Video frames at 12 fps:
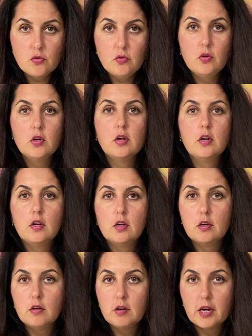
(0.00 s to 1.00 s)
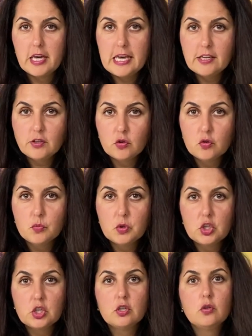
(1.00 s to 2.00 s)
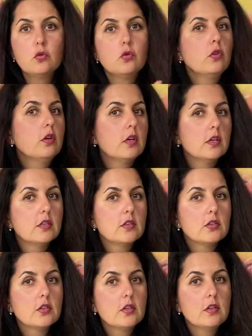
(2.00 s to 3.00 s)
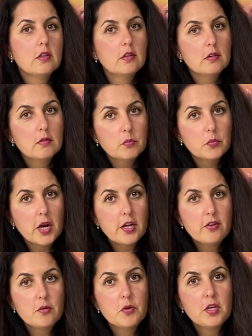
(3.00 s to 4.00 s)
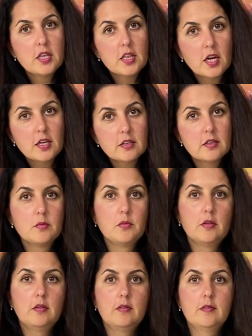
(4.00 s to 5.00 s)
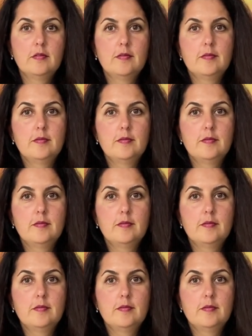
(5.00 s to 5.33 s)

the real Korean machine and his Chinese brother, the counterfeit one.